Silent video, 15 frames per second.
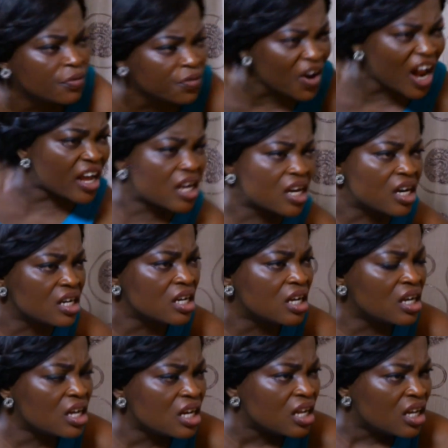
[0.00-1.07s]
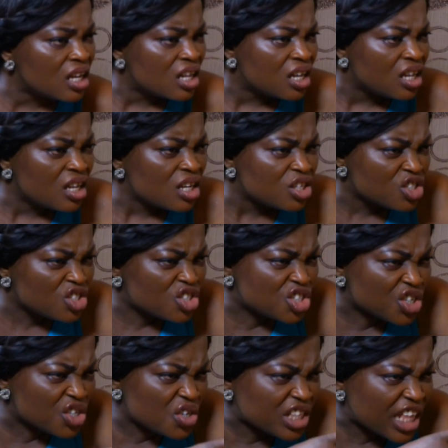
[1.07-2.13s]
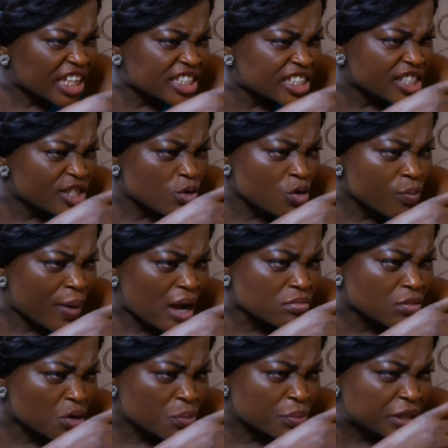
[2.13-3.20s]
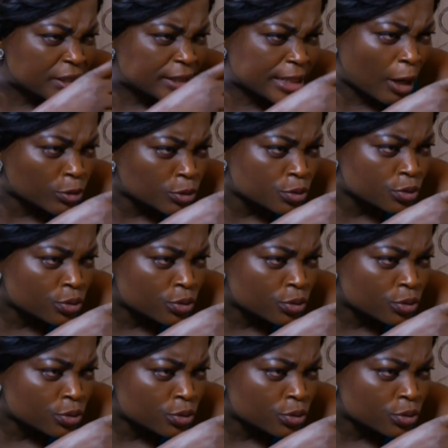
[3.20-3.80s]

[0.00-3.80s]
Fam! Do you know that in Yoruba, aboro means stout?